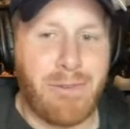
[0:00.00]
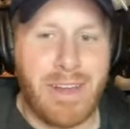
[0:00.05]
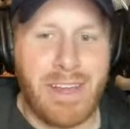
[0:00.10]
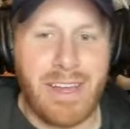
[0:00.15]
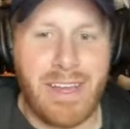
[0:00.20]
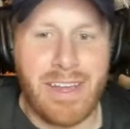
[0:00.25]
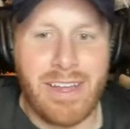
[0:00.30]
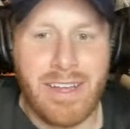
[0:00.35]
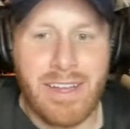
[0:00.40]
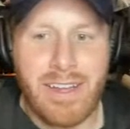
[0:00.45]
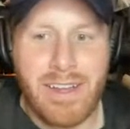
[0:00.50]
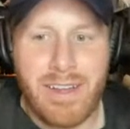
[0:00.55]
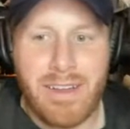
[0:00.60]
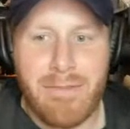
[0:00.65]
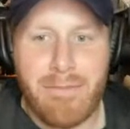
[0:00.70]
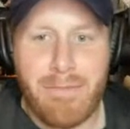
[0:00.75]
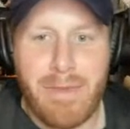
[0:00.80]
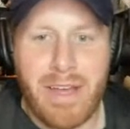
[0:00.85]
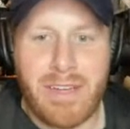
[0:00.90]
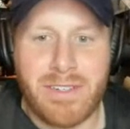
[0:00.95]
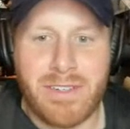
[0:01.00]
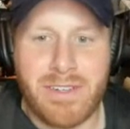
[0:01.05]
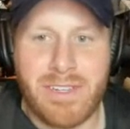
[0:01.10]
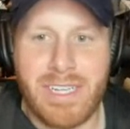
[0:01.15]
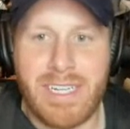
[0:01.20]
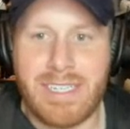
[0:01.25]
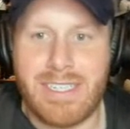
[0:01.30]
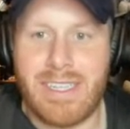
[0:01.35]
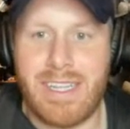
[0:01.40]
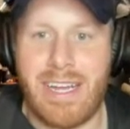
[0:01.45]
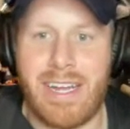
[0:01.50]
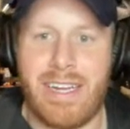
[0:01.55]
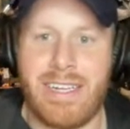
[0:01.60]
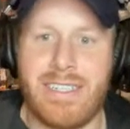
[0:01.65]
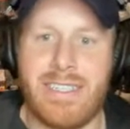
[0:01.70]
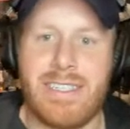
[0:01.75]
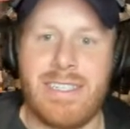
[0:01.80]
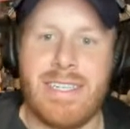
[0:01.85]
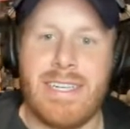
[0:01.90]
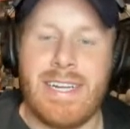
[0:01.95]
we measure these
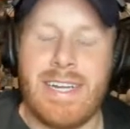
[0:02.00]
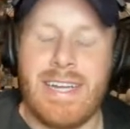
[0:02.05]
things.